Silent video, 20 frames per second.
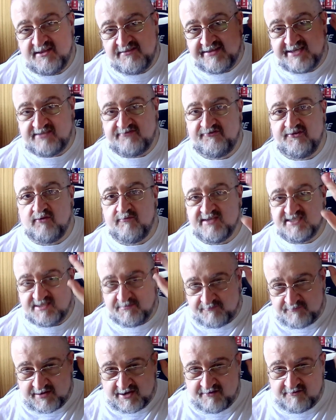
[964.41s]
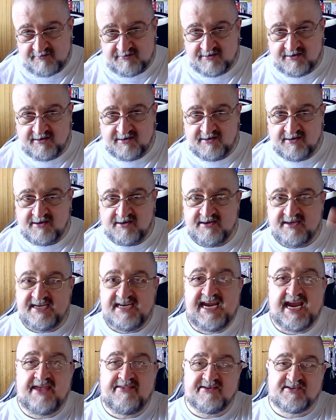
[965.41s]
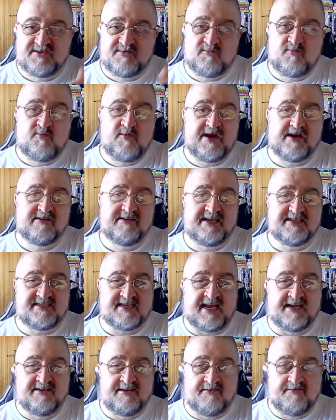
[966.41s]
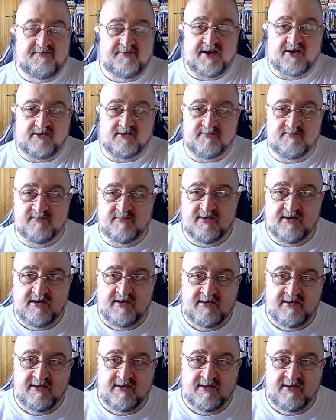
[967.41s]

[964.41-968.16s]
This film is about, yeah, there's weirdness in the film,